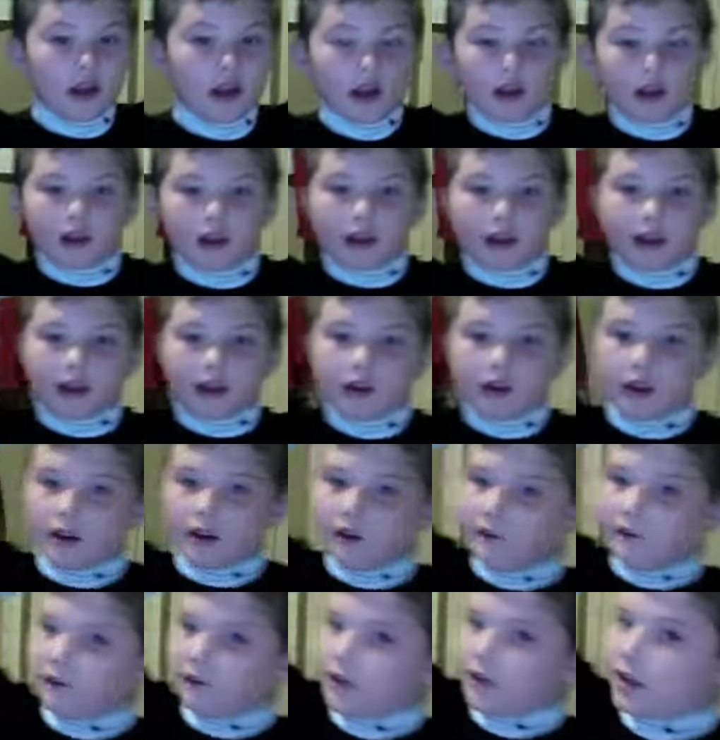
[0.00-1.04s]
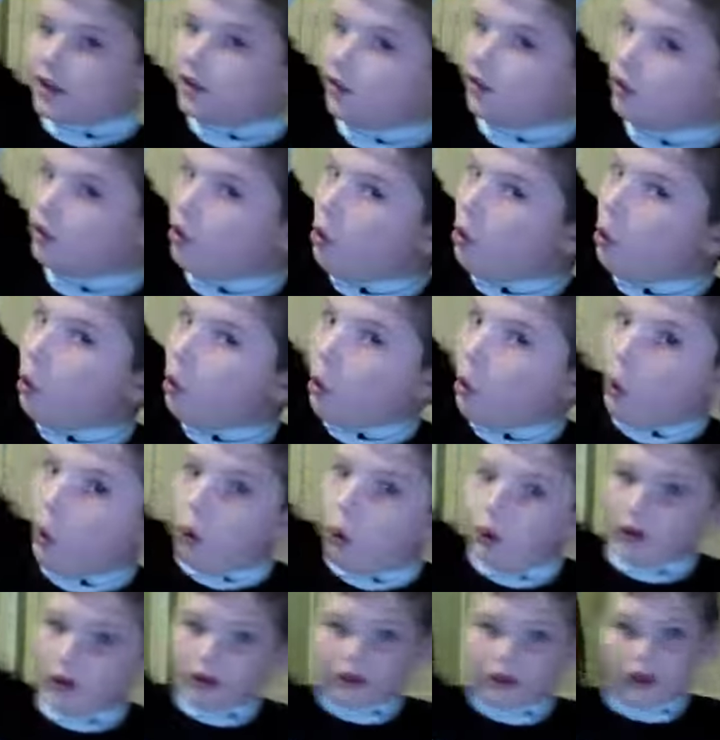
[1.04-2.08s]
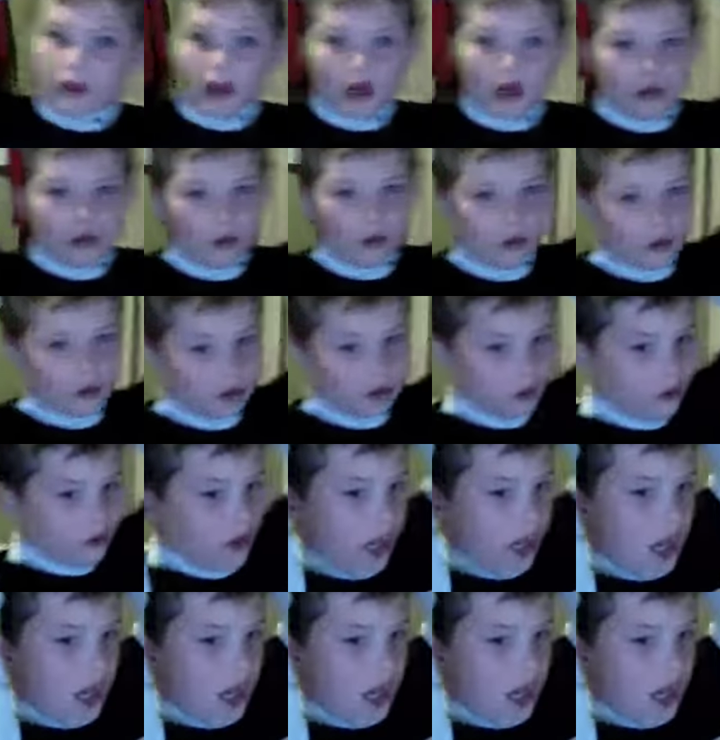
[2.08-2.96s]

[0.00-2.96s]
Like it, it, affected the whole entire world,